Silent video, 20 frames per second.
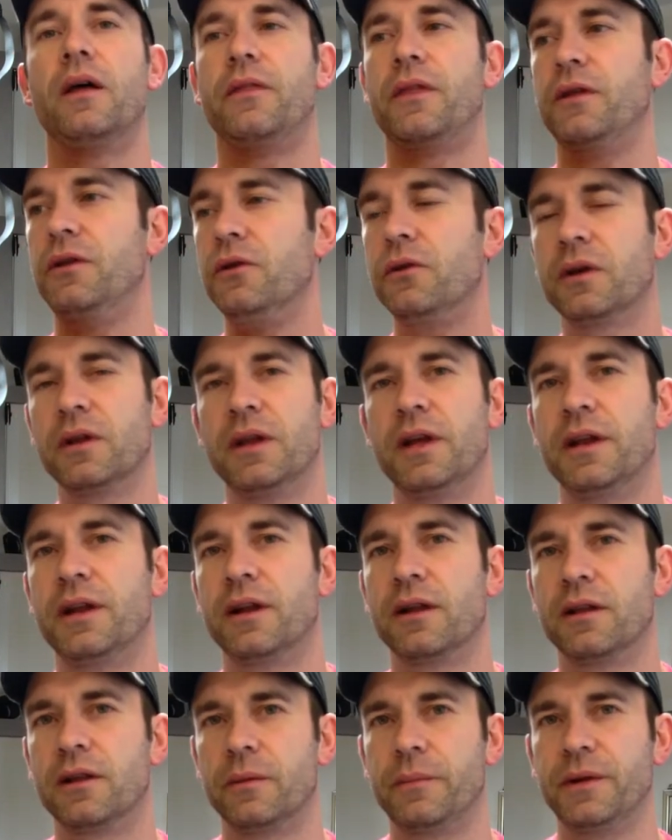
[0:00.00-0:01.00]
then you can hit it
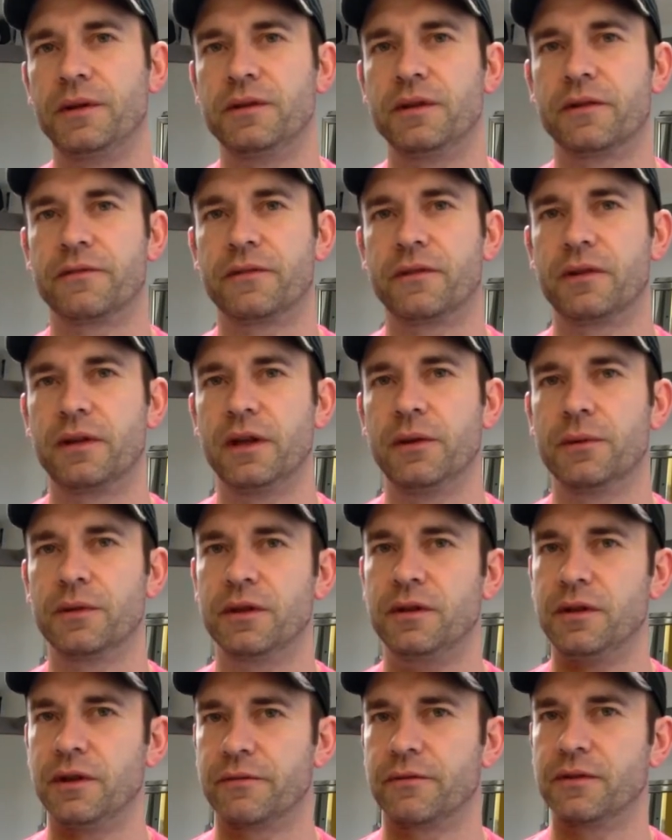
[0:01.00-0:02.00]
a little bit differently
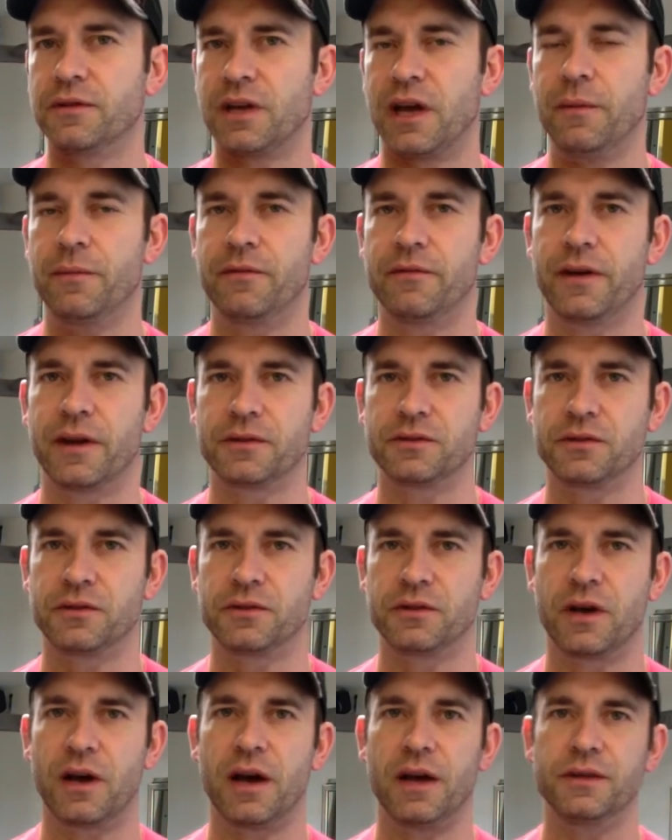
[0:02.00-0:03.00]
with a different type of
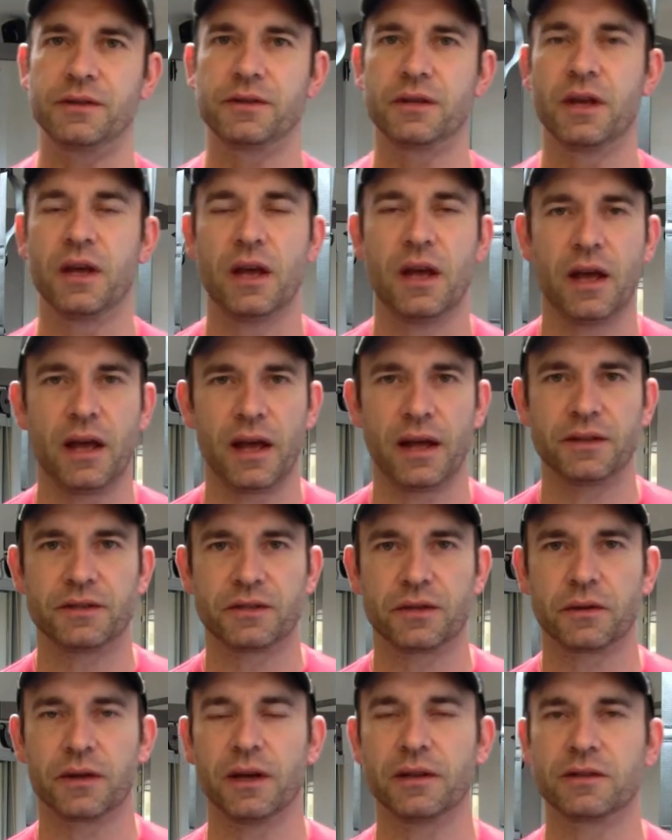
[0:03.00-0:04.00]
exercise and
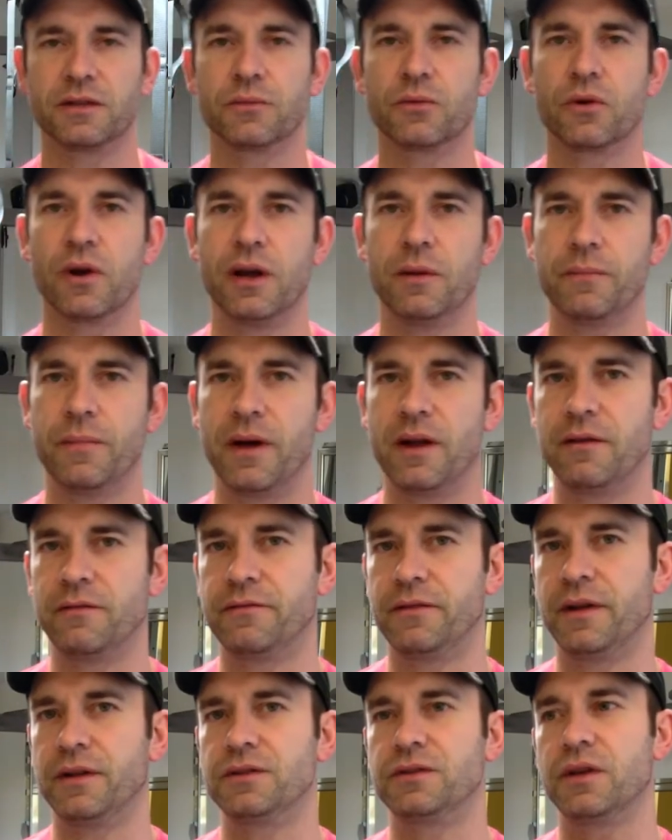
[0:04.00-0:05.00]
still get some great
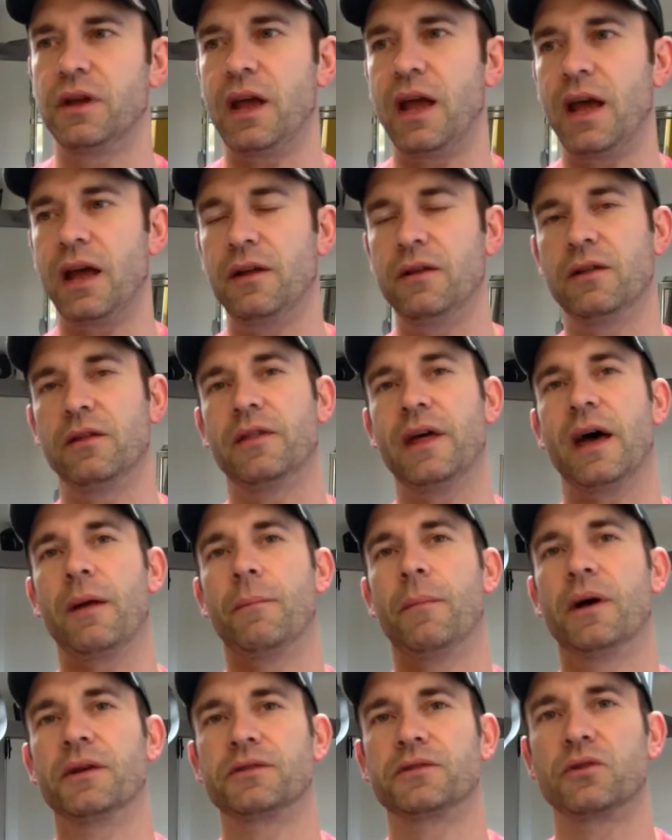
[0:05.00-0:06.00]
benefits, and
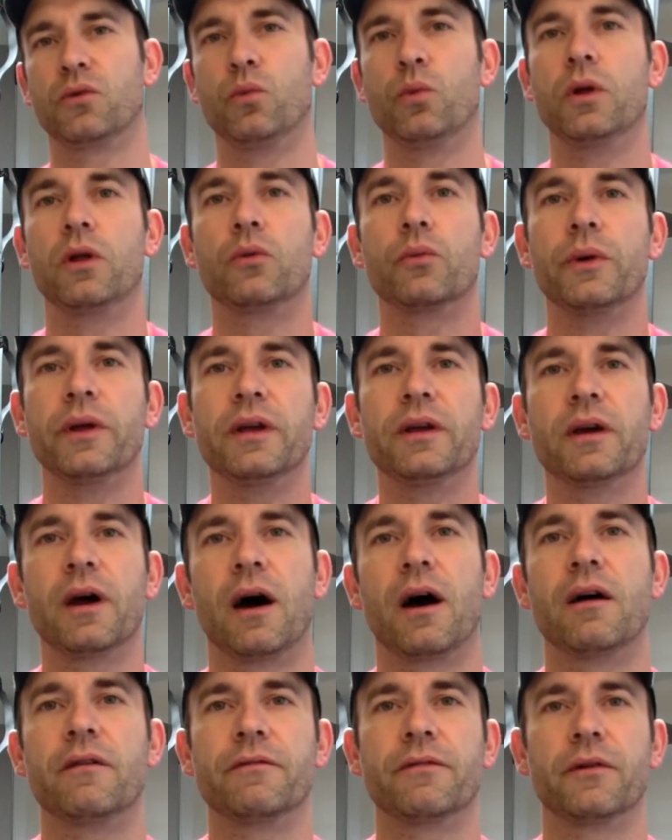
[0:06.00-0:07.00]
that muscle will
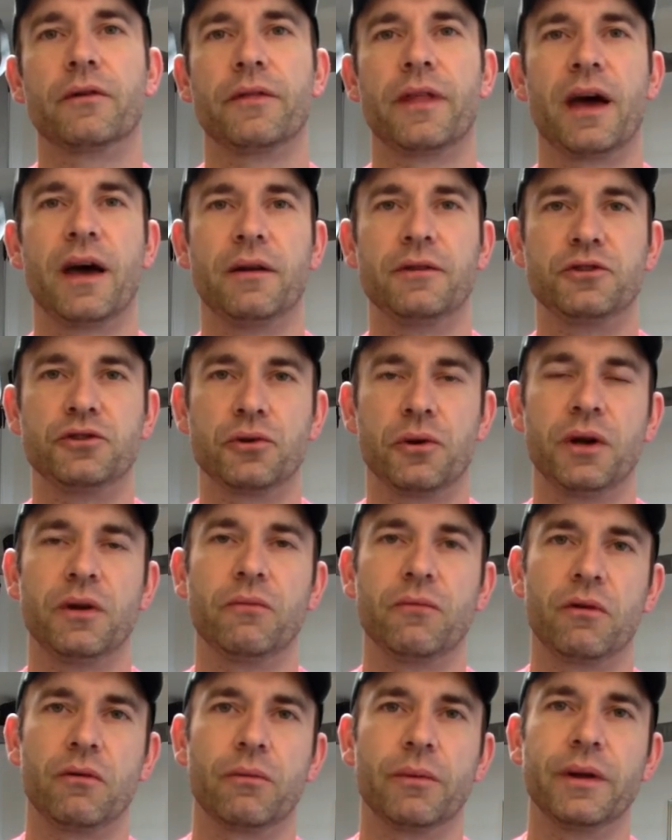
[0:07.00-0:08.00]
recover, that
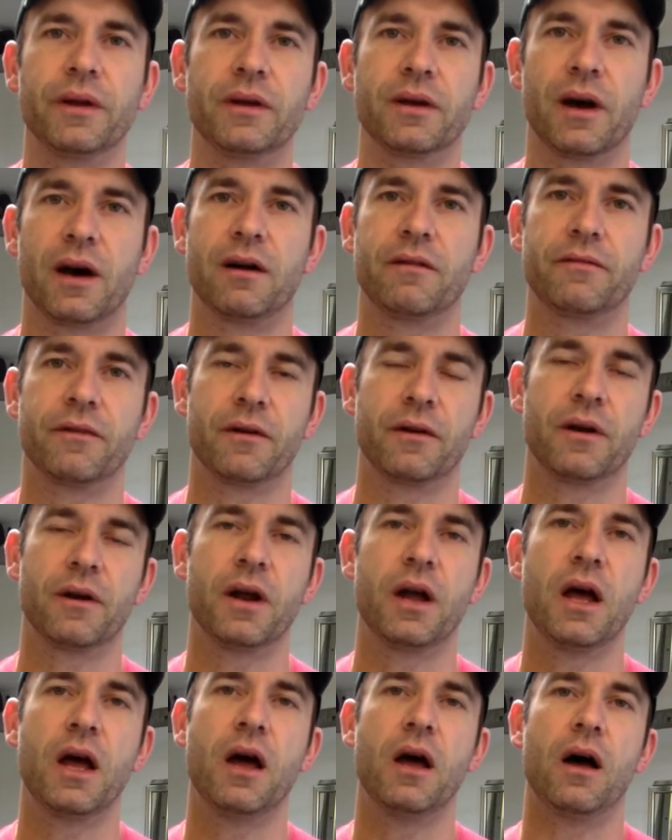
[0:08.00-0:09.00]
joint will recover
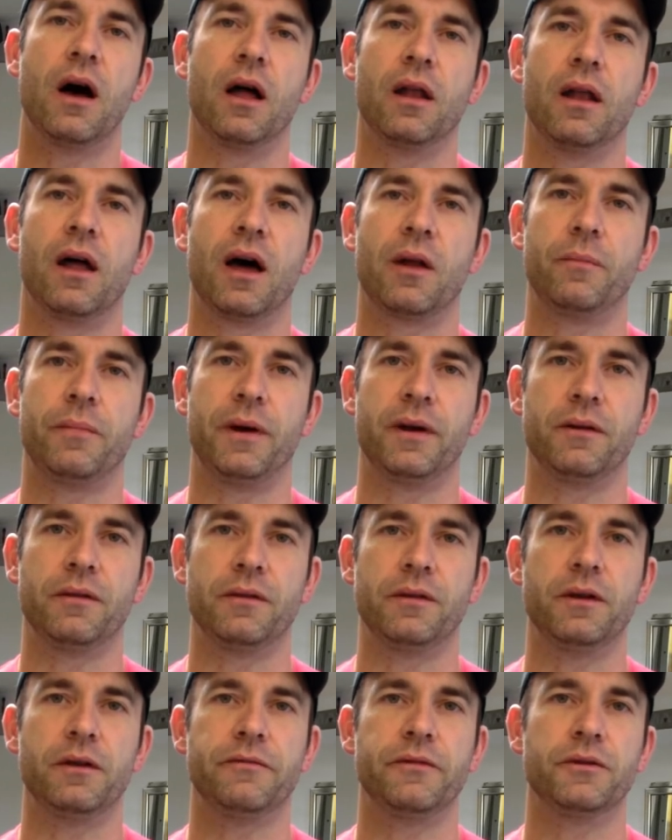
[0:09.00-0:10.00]
a lot better
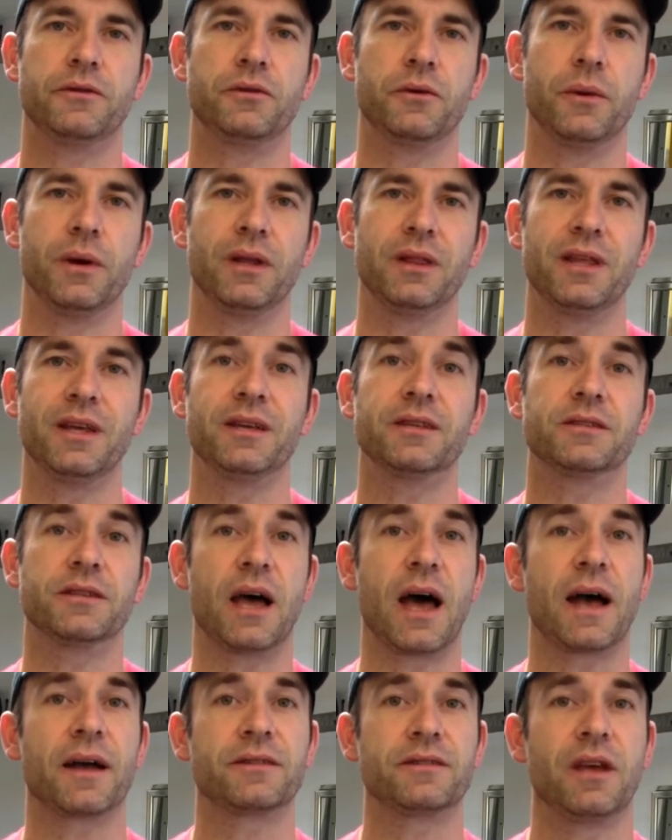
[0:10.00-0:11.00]
than if you're doing the
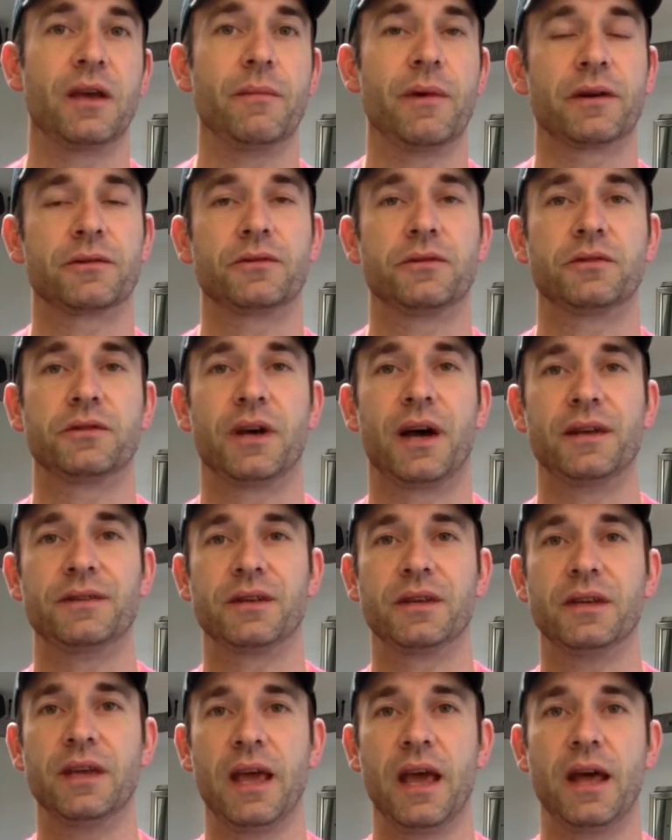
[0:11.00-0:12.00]
exact same exercise
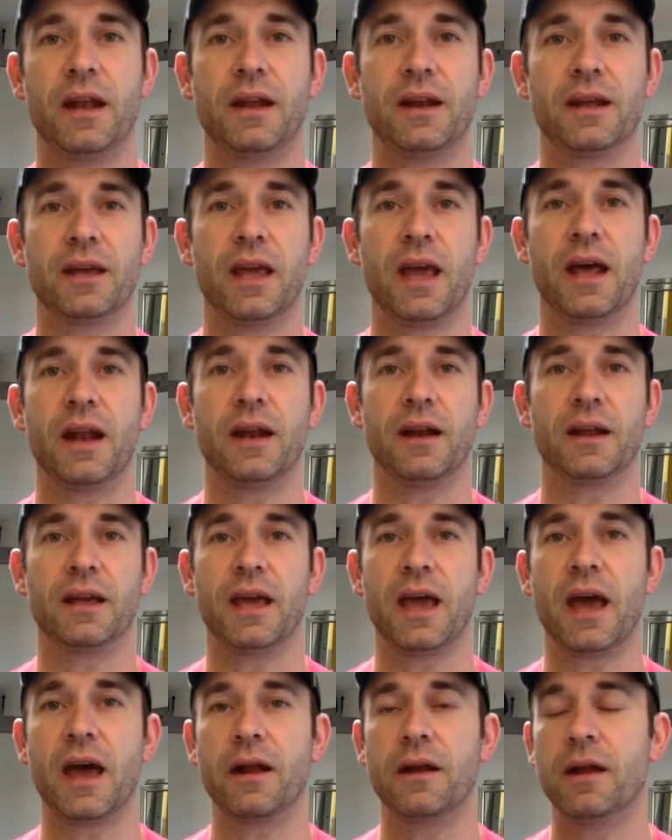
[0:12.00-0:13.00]
again and again and
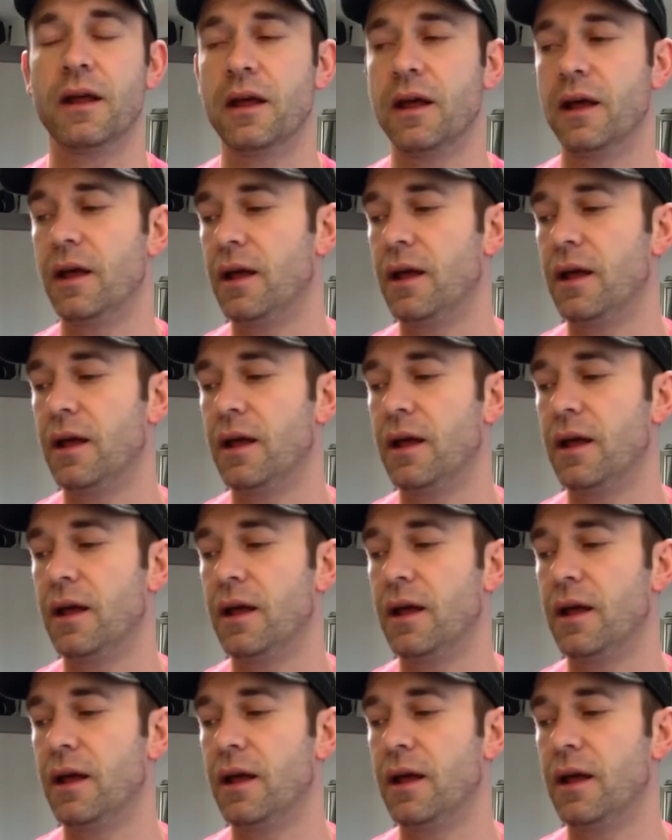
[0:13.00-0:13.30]
again.